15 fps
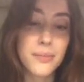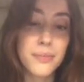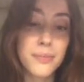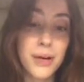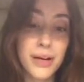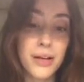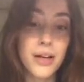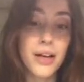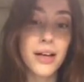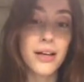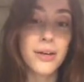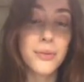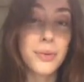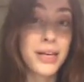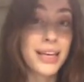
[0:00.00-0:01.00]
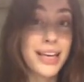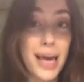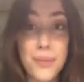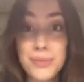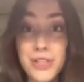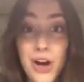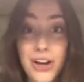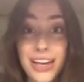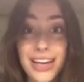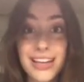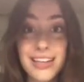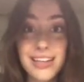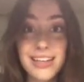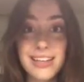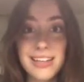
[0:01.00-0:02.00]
But we kept talking.